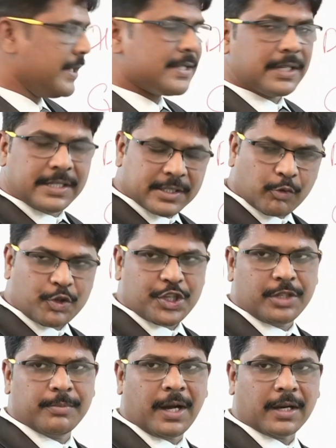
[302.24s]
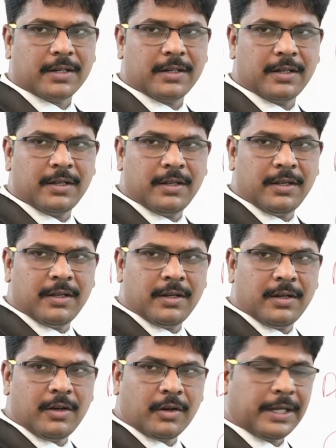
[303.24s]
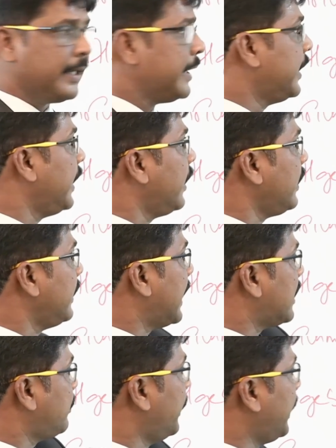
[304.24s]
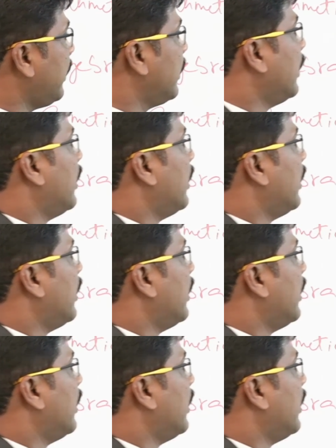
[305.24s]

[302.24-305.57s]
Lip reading: it's a question mark. Okay, here in arithmetic,